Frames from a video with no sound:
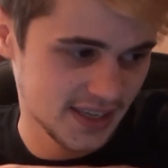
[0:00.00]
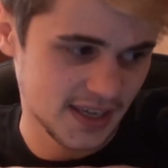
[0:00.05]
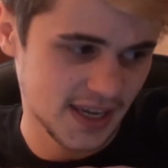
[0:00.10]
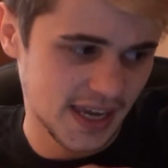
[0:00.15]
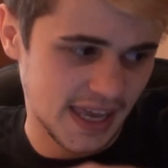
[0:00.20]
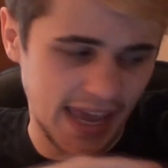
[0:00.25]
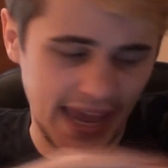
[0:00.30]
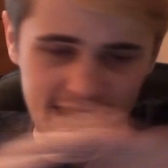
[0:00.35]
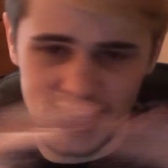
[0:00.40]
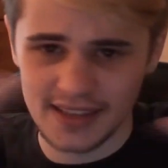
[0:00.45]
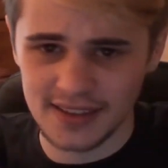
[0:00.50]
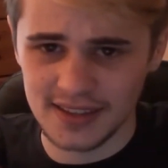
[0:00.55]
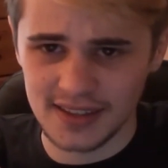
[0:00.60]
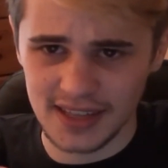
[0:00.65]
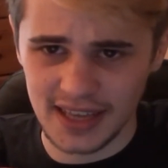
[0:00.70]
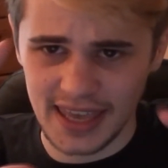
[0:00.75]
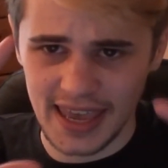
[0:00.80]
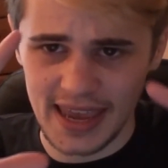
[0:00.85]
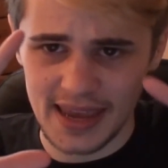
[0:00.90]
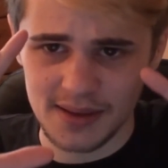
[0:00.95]
again,
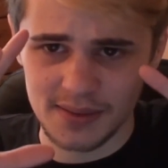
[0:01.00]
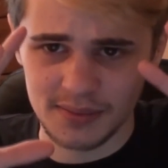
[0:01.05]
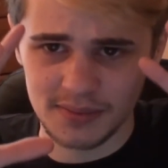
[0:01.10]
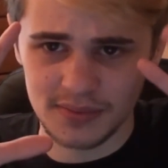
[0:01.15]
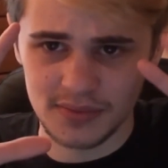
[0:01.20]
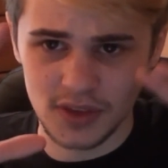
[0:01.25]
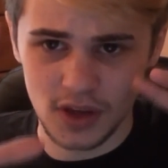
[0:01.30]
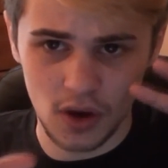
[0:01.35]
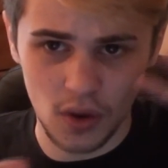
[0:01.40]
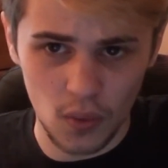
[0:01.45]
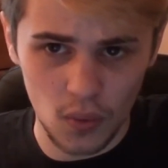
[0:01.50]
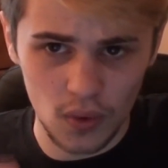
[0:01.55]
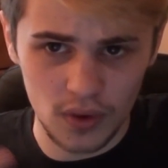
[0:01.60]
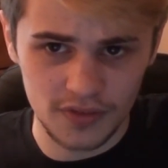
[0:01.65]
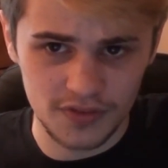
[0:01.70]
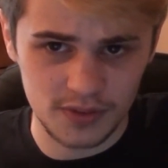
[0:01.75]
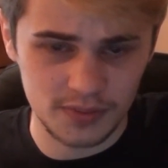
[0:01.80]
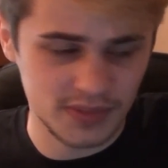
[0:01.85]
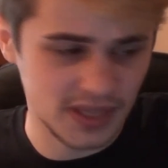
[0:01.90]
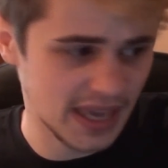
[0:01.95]
the game, all
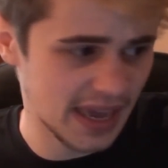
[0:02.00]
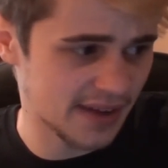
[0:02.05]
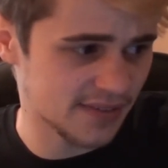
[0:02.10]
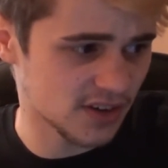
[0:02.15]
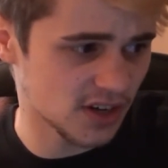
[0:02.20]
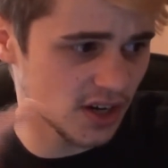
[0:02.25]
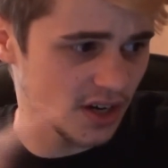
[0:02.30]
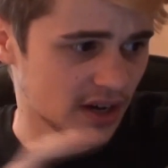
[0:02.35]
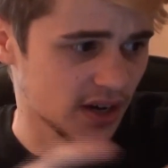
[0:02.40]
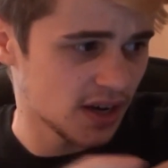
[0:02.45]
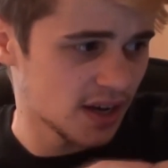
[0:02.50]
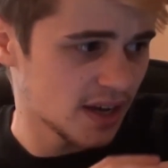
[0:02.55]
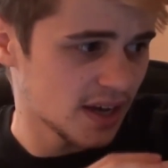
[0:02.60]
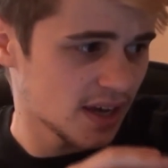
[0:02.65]
of them together